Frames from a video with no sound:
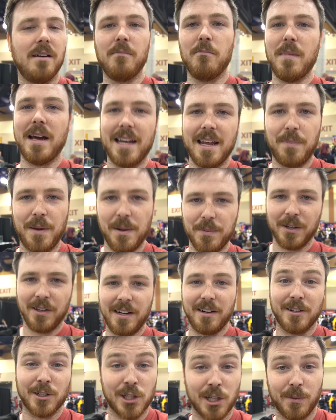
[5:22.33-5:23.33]
many people
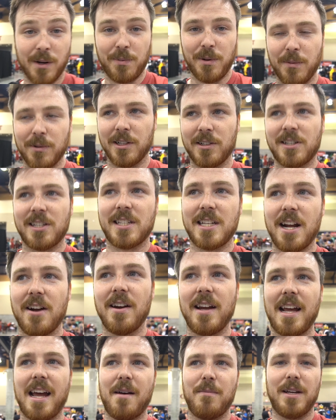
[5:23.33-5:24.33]
here, so many people are
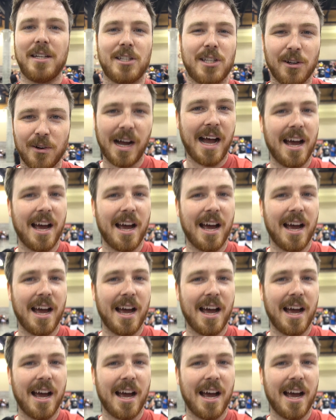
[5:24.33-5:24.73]
staring at me. So